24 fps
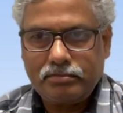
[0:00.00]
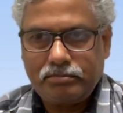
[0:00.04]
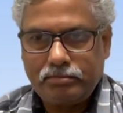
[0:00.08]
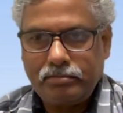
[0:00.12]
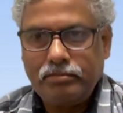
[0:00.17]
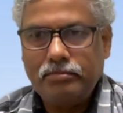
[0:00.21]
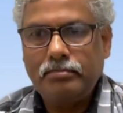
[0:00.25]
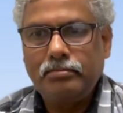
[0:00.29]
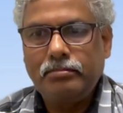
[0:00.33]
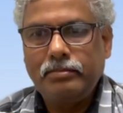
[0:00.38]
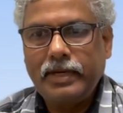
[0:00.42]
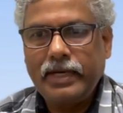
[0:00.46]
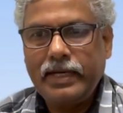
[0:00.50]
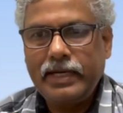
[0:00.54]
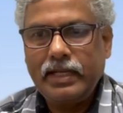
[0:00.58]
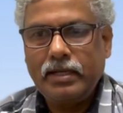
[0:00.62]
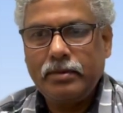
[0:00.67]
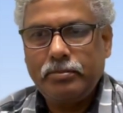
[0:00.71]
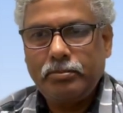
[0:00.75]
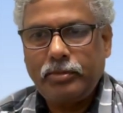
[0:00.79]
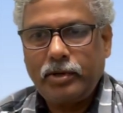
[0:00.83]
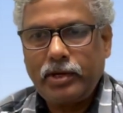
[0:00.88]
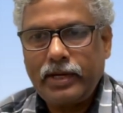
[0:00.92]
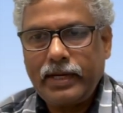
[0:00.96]
made a
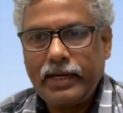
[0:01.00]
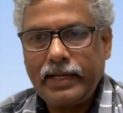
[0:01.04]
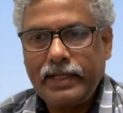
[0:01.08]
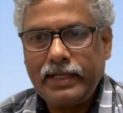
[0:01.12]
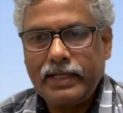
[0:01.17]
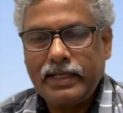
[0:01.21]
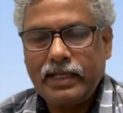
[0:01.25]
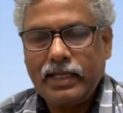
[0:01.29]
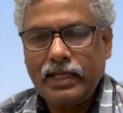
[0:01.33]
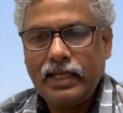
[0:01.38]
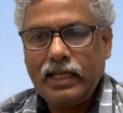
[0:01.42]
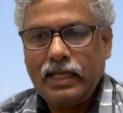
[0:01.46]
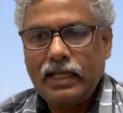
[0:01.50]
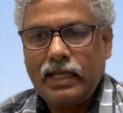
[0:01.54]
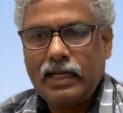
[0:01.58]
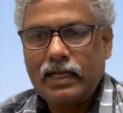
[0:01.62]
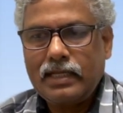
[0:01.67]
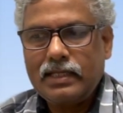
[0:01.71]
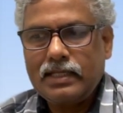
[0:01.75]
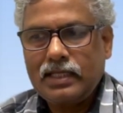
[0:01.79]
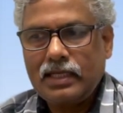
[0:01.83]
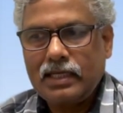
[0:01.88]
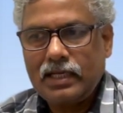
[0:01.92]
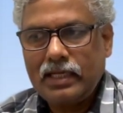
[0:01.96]
point,
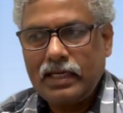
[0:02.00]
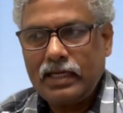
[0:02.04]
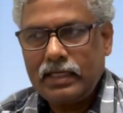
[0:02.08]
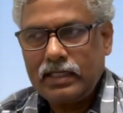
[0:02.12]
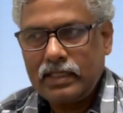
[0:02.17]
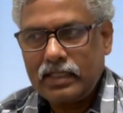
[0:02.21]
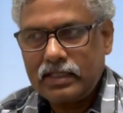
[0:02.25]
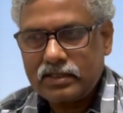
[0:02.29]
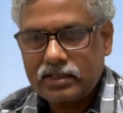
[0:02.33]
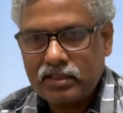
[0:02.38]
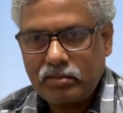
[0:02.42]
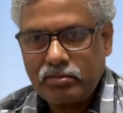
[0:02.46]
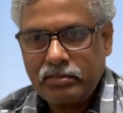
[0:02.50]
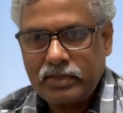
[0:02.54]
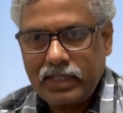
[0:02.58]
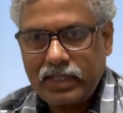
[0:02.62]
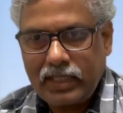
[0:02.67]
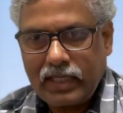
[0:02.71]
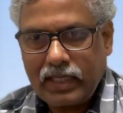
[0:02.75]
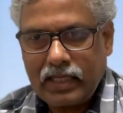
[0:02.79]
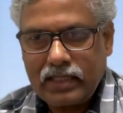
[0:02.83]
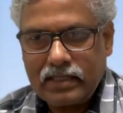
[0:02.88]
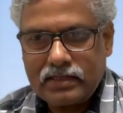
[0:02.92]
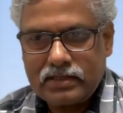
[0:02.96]
and then later somebody
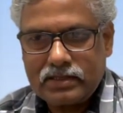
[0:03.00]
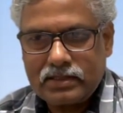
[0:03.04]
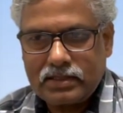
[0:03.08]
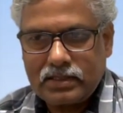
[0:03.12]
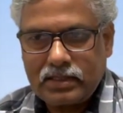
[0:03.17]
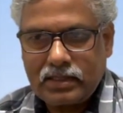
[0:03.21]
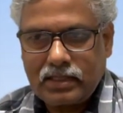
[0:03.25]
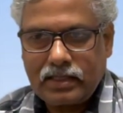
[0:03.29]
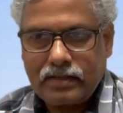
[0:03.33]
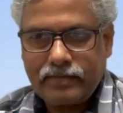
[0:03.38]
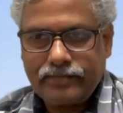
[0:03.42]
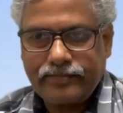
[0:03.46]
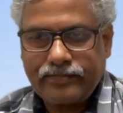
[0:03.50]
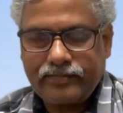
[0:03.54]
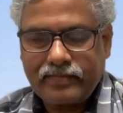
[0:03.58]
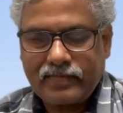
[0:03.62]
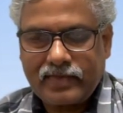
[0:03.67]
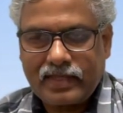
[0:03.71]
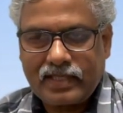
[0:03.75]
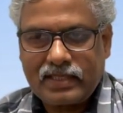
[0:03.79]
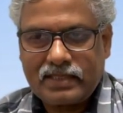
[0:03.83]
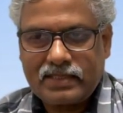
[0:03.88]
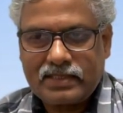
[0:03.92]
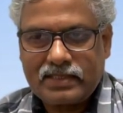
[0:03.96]
else
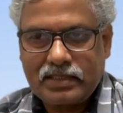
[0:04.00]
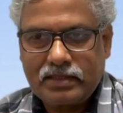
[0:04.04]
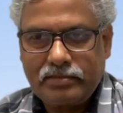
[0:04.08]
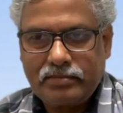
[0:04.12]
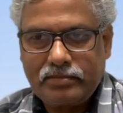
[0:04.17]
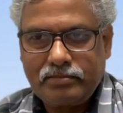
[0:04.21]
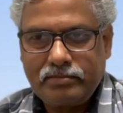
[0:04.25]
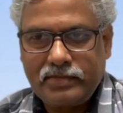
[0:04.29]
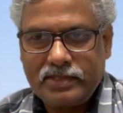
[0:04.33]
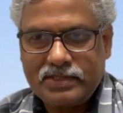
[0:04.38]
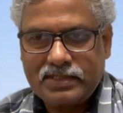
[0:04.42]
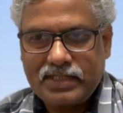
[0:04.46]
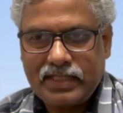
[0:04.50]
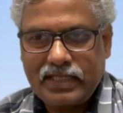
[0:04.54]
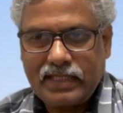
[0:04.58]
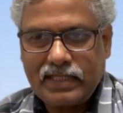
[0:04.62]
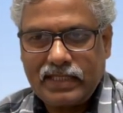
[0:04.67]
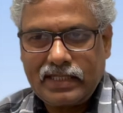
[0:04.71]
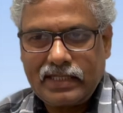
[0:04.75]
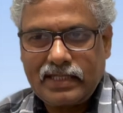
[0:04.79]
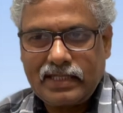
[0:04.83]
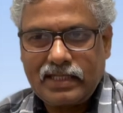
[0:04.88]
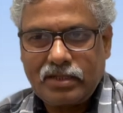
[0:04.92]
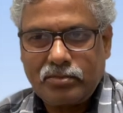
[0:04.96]

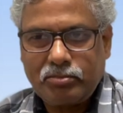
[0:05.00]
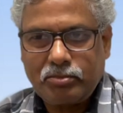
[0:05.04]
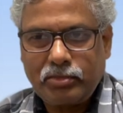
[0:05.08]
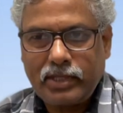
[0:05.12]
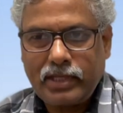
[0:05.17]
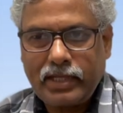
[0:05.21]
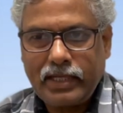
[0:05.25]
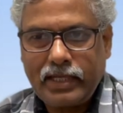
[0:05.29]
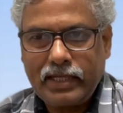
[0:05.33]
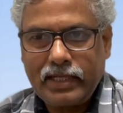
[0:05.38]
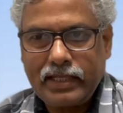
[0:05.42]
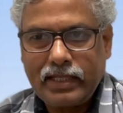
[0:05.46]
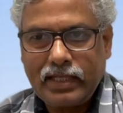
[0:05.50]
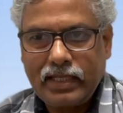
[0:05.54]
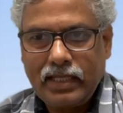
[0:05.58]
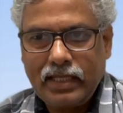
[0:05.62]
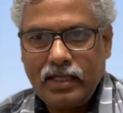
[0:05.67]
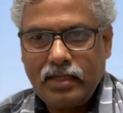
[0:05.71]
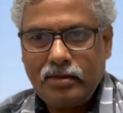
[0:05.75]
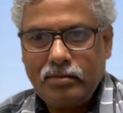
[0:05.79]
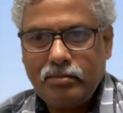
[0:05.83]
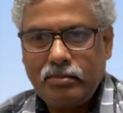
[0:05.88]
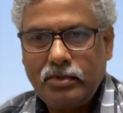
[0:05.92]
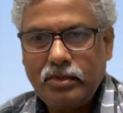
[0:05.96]
stated that point,
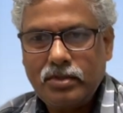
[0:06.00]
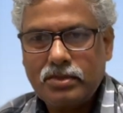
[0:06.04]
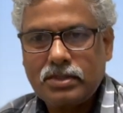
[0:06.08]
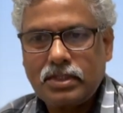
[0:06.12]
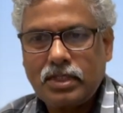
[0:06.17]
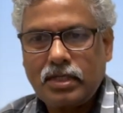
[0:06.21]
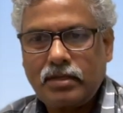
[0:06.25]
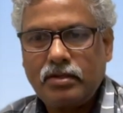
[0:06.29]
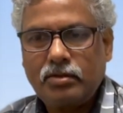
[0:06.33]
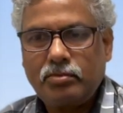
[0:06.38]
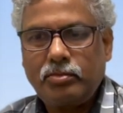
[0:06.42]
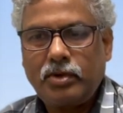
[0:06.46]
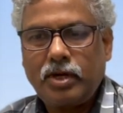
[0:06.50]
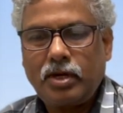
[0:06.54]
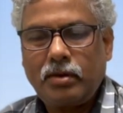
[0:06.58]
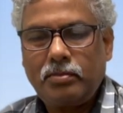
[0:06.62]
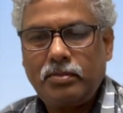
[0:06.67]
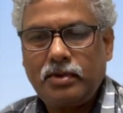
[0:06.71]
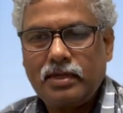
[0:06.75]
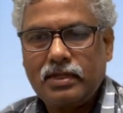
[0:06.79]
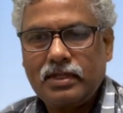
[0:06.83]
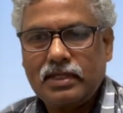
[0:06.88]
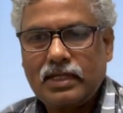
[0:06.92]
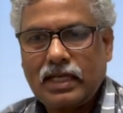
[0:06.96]
most of the
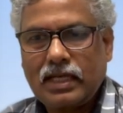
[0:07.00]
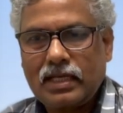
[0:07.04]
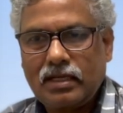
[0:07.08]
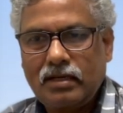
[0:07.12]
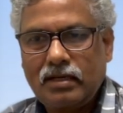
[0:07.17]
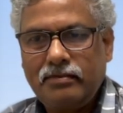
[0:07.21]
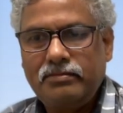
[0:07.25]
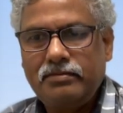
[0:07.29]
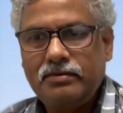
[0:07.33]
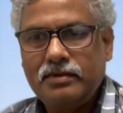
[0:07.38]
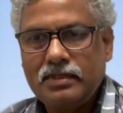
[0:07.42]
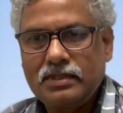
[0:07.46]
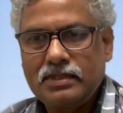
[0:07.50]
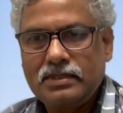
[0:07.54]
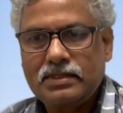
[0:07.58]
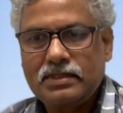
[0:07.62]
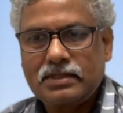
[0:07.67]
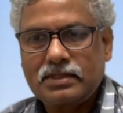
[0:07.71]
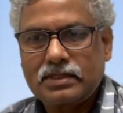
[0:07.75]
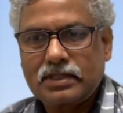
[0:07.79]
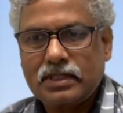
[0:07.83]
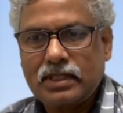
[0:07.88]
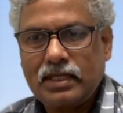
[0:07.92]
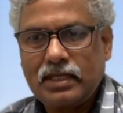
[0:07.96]
like if
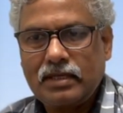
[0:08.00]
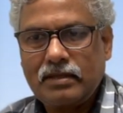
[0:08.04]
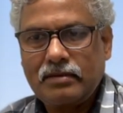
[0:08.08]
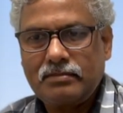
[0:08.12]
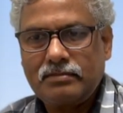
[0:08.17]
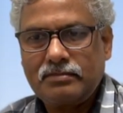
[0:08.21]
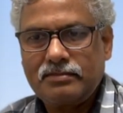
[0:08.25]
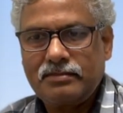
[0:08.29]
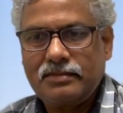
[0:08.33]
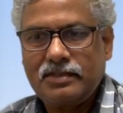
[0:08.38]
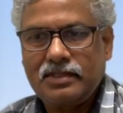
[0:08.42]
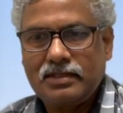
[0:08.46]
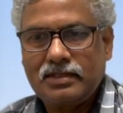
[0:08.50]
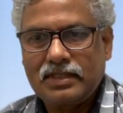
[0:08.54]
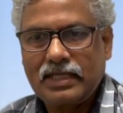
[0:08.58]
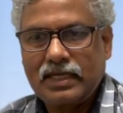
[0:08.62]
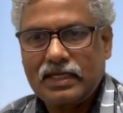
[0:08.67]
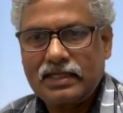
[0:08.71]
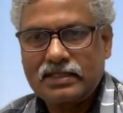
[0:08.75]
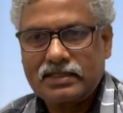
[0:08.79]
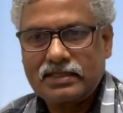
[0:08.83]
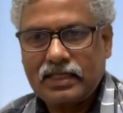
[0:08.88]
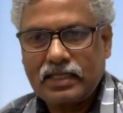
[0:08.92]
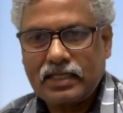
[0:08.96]
that
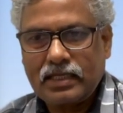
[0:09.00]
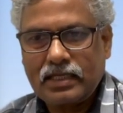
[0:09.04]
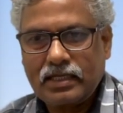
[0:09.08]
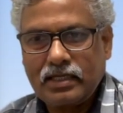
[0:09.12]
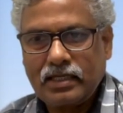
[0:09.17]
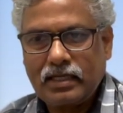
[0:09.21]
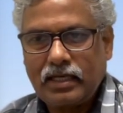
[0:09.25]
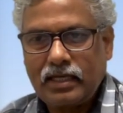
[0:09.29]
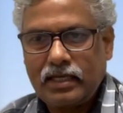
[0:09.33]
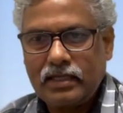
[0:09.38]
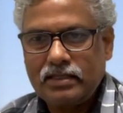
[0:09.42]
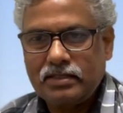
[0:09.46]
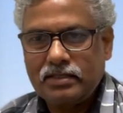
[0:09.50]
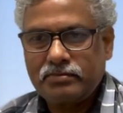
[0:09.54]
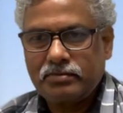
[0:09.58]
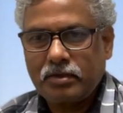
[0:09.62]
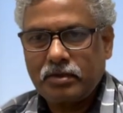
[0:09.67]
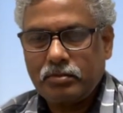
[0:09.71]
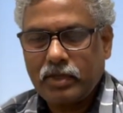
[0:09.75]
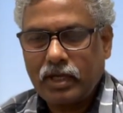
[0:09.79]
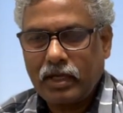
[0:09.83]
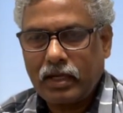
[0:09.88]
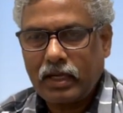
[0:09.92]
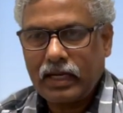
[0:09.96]
second guy is
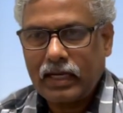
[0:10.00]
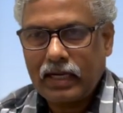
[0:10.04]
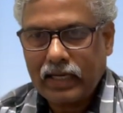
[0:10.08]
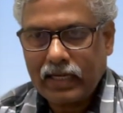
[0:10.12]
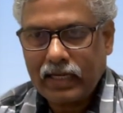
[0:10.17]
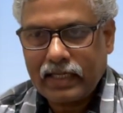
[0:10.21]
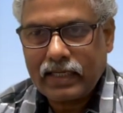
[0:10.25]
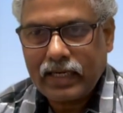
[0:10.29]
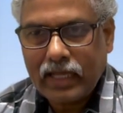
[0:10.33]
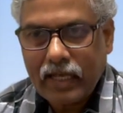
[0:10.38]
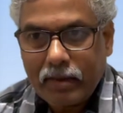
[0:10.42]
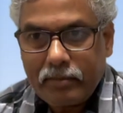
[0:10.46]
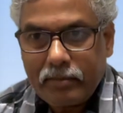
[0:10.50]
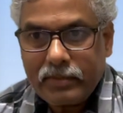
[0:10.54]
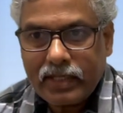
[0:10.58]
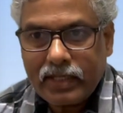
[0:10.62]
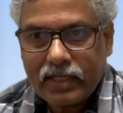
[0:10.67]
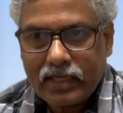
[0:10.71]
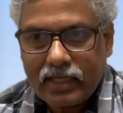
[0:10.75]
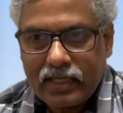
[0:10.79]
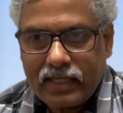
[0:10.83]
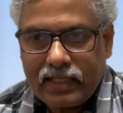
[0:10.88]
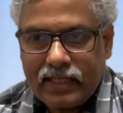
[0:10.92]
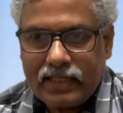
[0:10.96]
from academia,
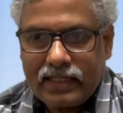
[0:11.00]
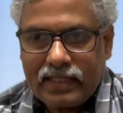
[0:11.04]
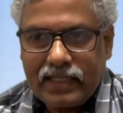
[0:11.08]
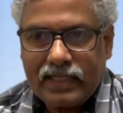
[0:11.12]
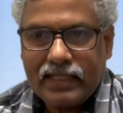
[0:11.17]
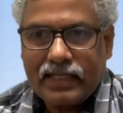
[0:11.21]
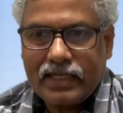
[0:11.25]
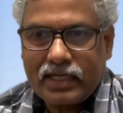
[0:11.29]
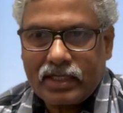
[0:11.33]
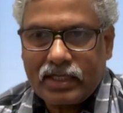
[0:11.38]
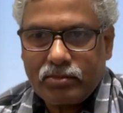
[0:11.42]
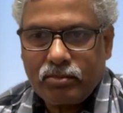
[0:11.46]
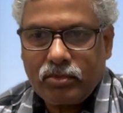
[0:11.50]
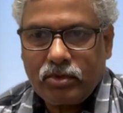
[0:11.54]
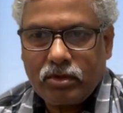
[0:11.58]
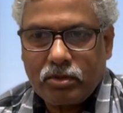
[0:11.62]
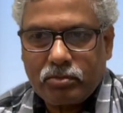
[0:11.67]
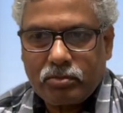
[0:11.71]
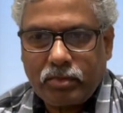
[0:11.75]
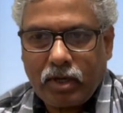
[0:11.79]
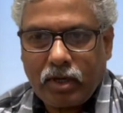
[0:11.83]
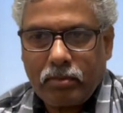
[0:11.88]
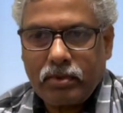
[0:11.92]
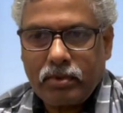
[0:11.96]
he get more
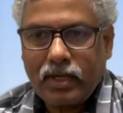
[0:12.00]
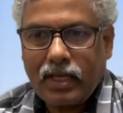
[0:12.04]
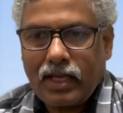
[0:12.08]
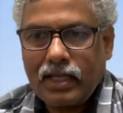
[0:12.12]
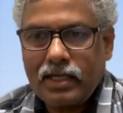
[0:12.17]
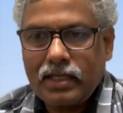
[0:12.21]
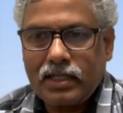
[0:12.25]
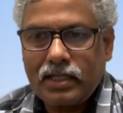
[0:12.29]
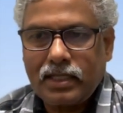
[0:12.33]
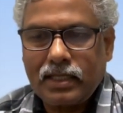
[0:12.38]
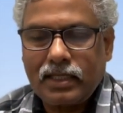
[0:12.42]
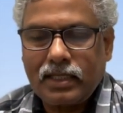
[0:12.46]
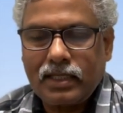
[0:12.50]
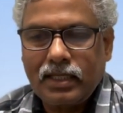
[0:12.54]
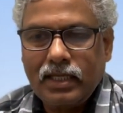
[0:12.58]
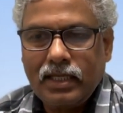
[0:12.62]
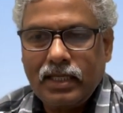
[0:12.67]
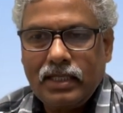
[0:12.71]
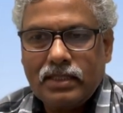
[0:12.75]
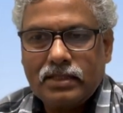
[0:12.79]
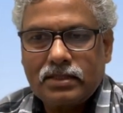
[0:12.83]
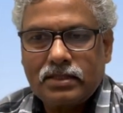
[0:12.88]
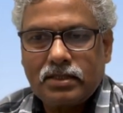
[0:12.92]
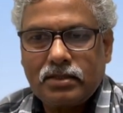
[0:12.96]
popularity.
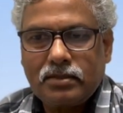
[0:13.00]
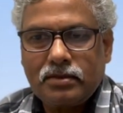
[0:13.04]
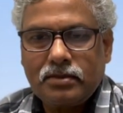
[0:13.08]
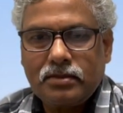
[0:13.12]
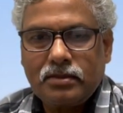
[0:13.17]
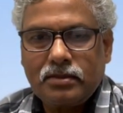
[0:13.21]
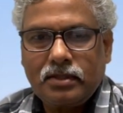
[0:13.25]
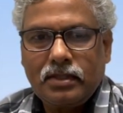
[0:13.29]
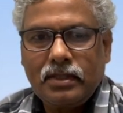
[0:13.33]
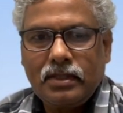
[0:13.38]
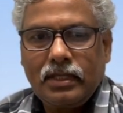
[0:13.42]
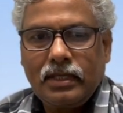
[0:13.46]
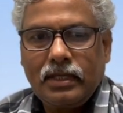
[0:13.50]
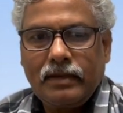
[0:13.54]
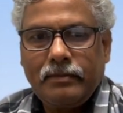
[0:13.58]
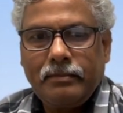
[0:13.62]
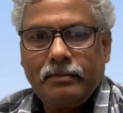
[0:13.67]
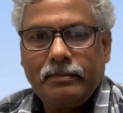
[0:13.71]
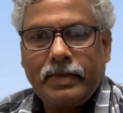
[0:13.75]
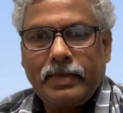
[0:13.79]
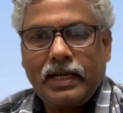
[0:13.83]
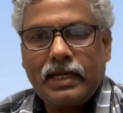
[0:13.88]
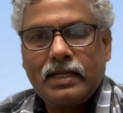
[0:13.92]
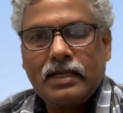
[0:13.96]
So
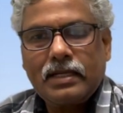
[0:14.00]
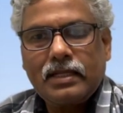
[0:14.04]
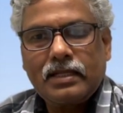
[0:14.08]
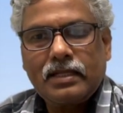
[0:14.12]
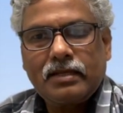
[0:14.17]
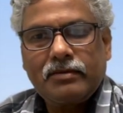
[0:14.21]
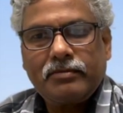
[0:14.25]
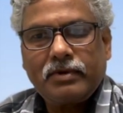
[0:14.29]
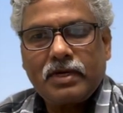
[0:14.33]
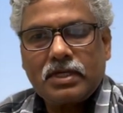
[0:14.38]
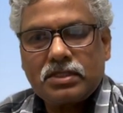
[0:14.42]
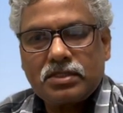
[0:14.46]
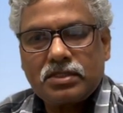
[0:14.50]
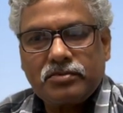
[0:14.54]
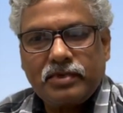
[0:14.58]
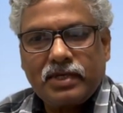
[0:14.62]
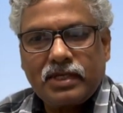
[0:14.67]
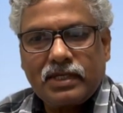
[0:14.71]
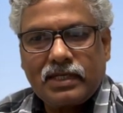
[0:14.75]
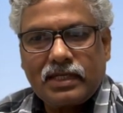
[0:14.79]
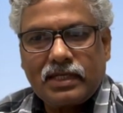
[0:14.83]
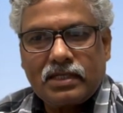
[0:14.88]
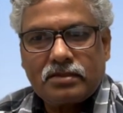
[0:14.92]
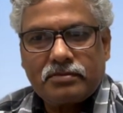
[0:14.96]
but the first one
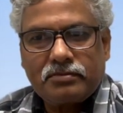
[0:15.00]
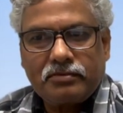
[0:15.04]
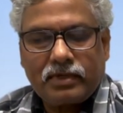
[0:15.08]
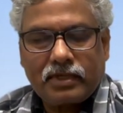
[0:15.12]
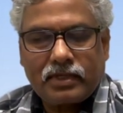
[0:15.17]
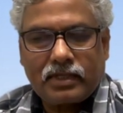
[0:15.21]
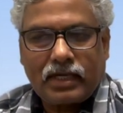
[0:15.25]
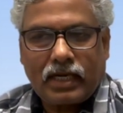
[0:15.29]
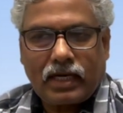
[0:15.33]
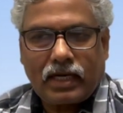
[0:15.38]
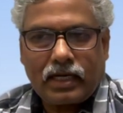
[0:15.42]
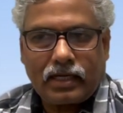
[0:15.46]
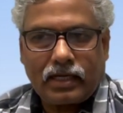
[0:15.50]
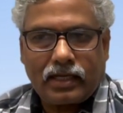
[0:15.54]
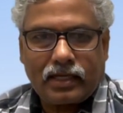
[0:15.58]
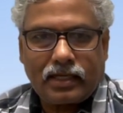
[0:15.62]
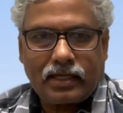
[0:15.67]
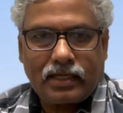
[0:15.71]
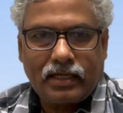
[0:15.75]
gets forgotten.